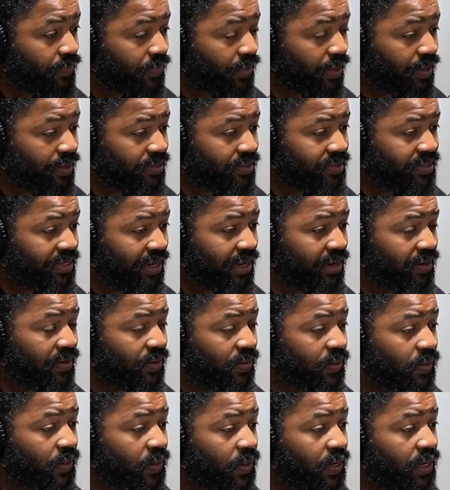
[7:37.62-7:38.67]

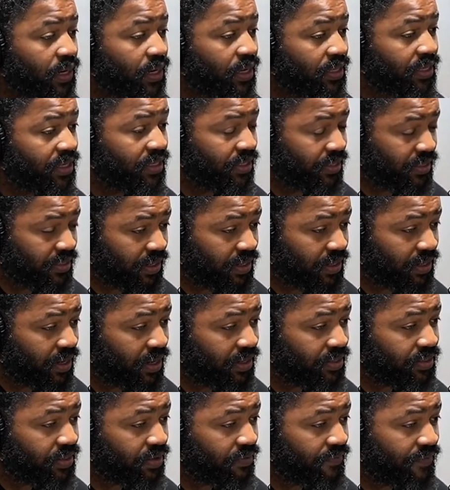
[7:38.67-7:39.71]
seller, this is going to
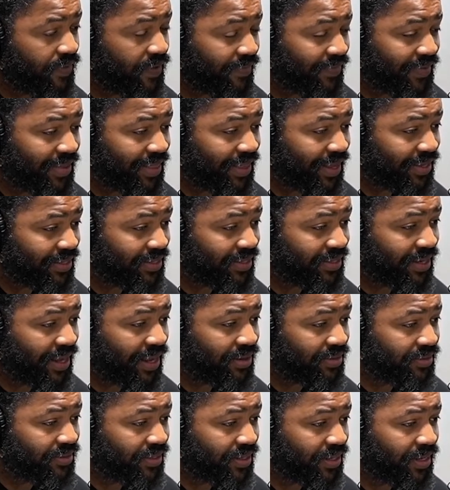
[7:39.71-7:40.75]
cost us
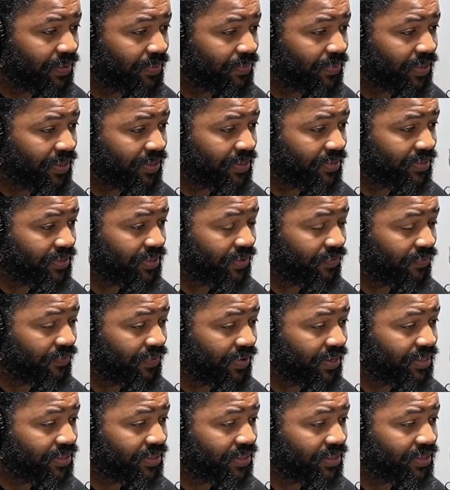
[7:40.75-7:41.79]
$50,000 to
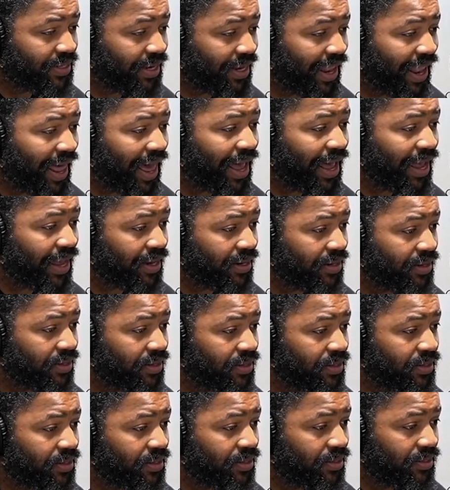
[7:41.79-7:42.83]
fix this line,
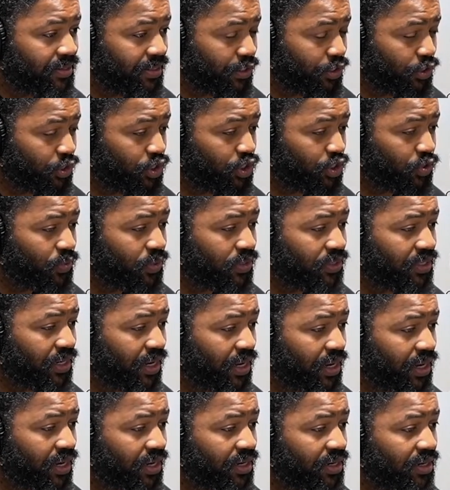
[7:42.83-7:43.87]
this sewage
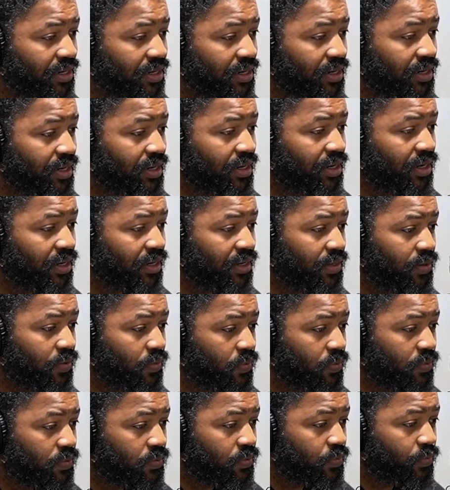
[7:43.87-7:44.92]
line.
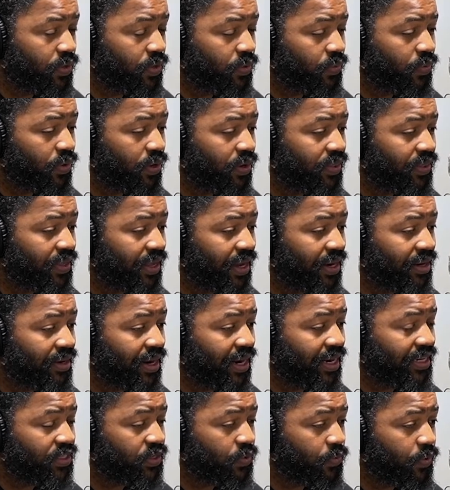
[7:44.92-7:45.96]
We want that
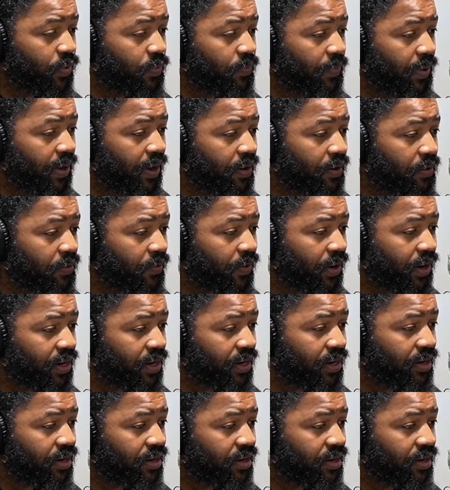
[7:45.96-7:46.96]
as a repair credit,